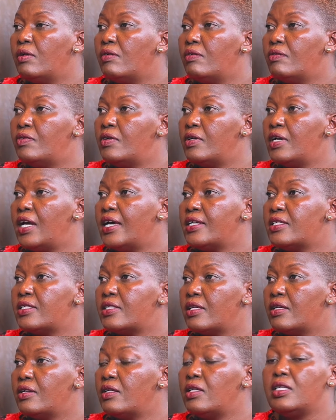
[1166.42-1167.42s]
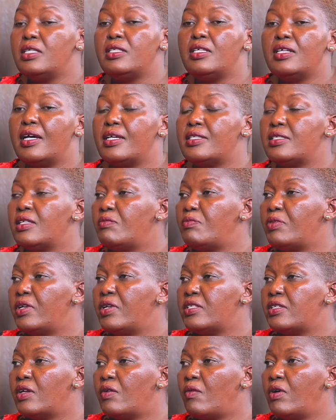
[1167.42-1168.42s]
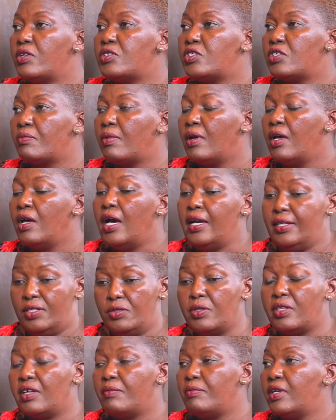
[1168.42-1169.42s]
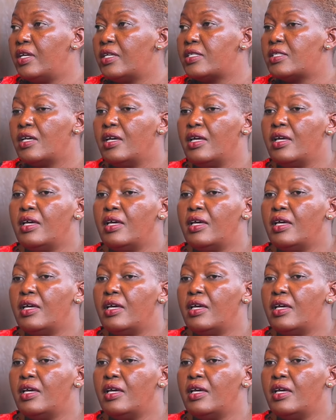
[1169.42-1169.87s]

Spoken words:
for us, leading us in praise and worship? I told them yes.